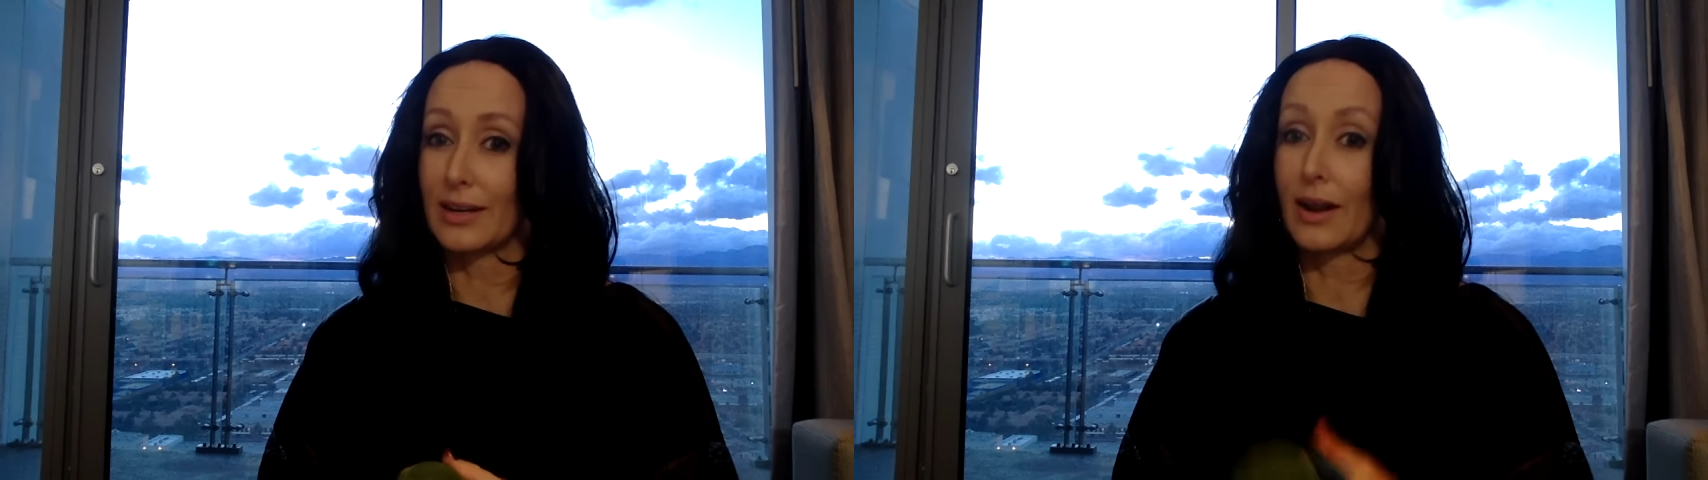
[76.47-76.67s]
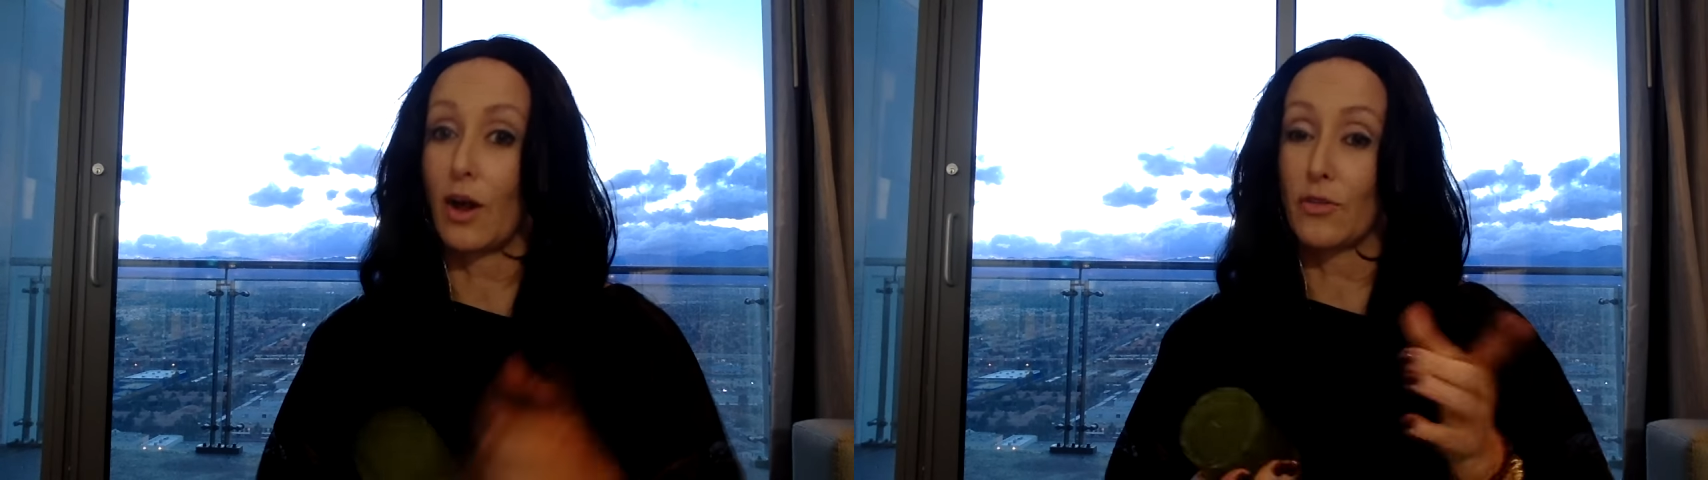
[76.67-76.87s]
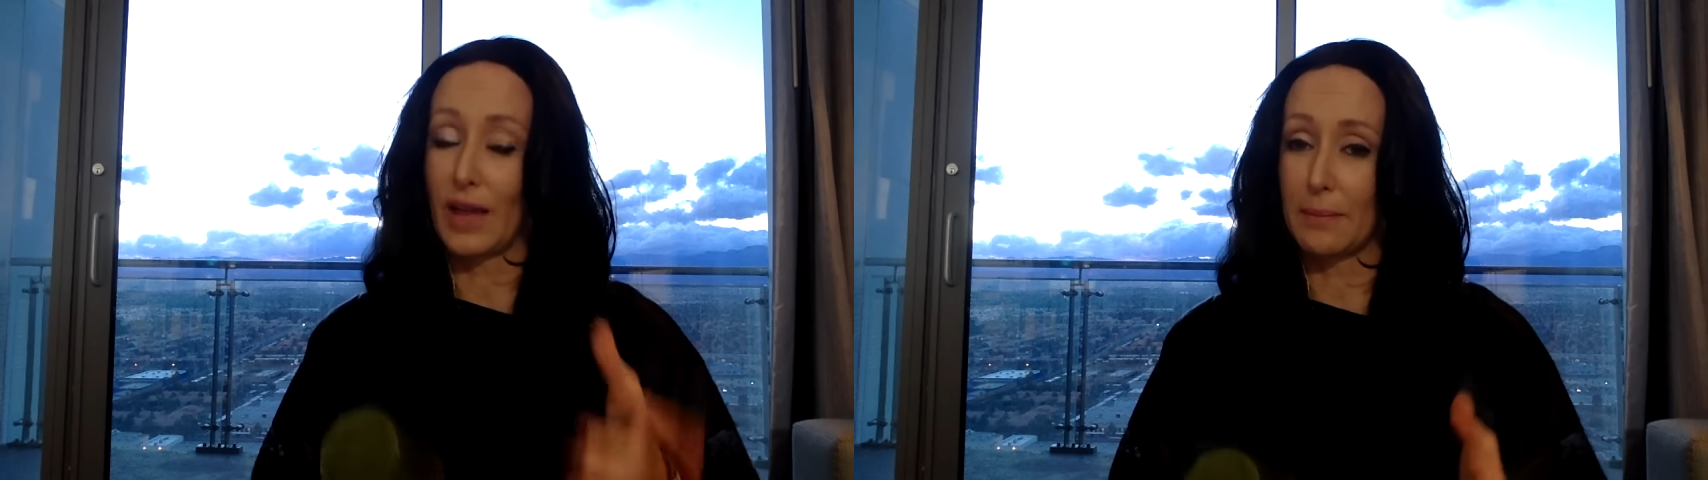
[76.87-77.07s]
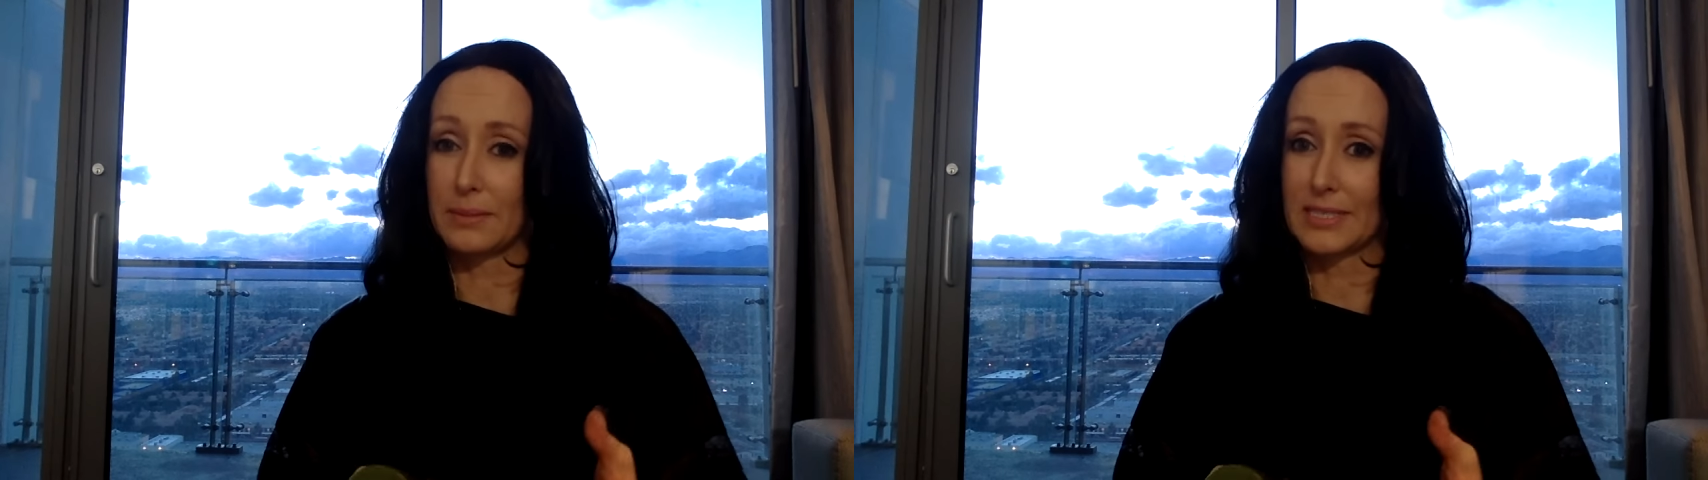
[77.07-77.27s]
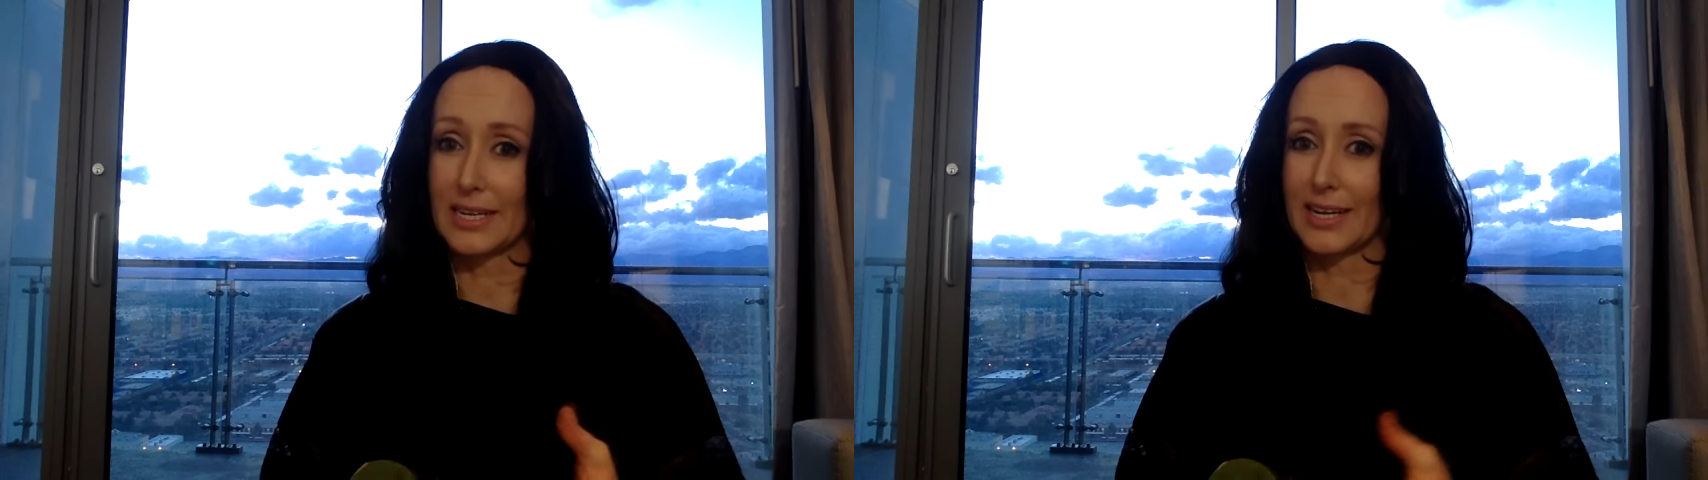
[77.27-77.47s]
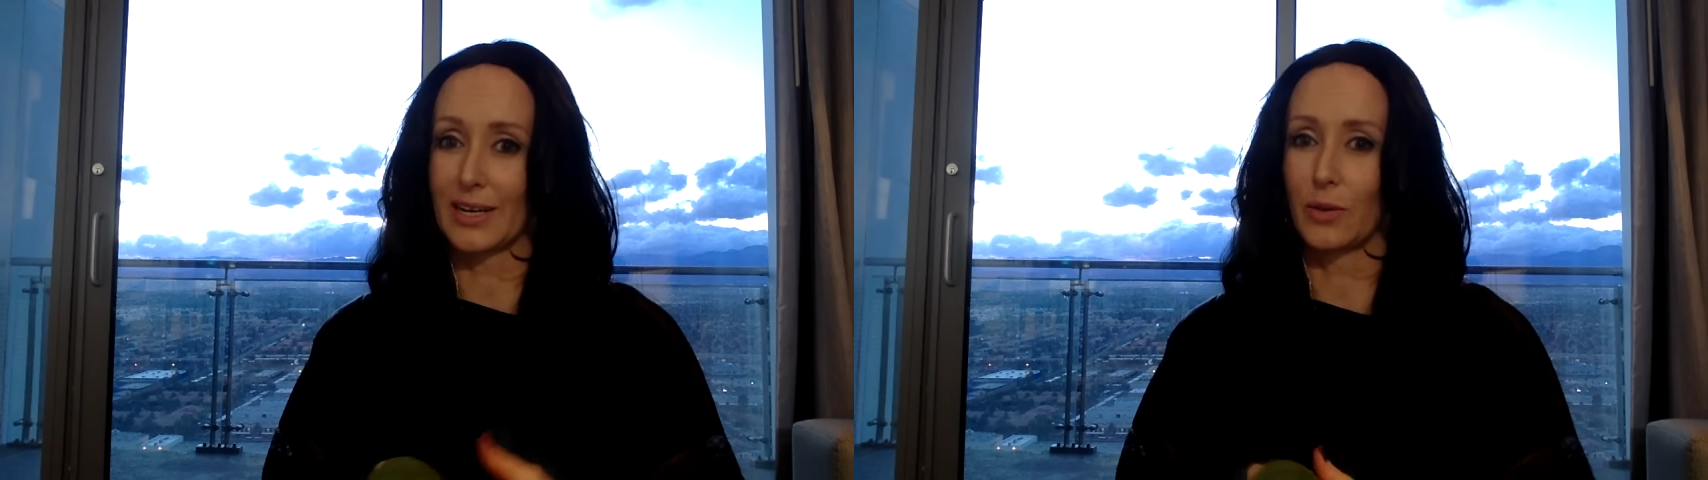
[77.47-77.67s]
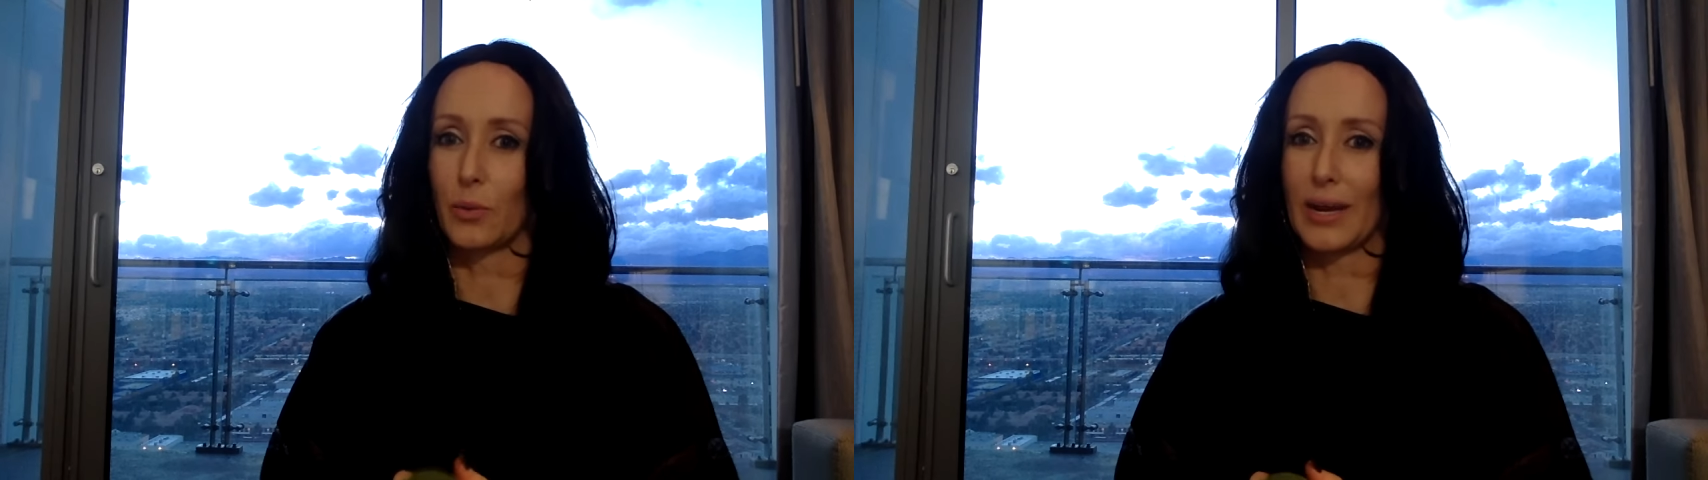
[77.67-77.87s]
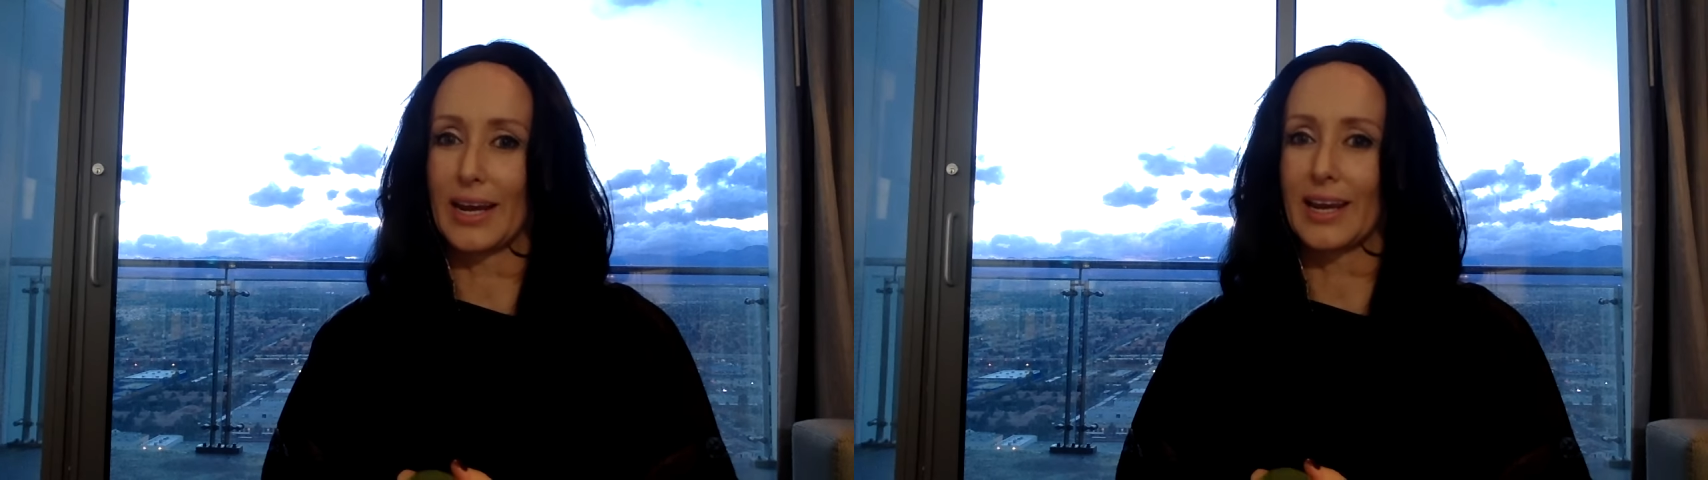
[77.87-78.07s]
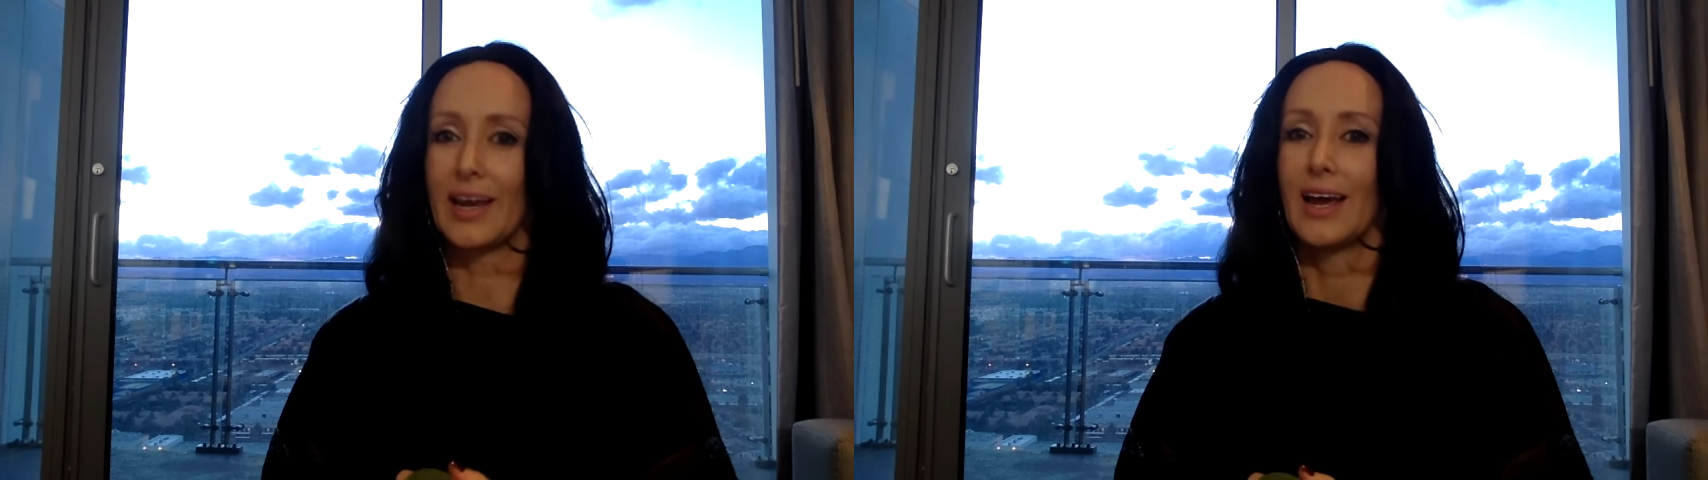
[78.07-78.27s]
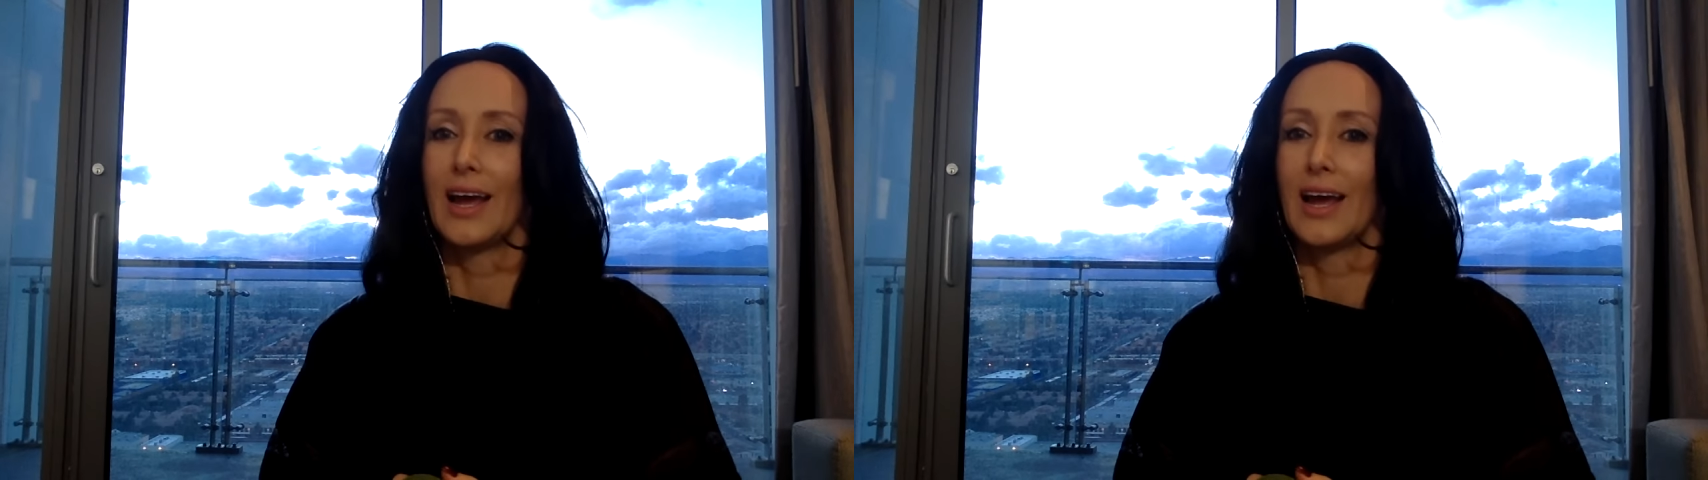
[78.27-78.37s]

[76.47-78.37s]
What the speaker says: on that particular week.